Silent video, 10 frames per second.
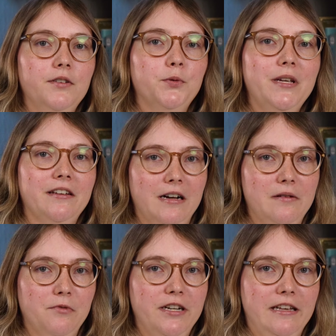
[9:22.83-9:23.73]
This week, I
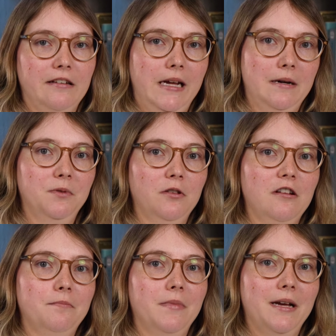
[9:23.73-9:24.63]
am reading
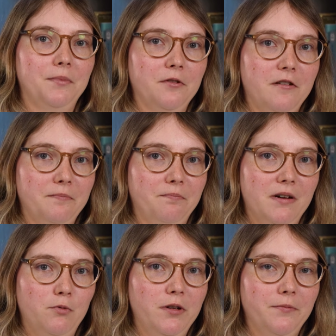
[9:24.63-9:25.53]
Absalom, Absalom by
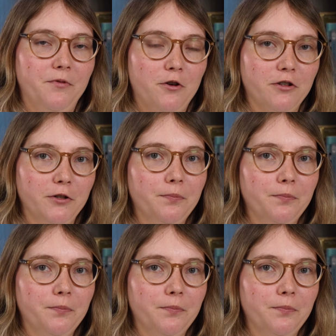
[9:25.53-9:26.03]
William Faulkner.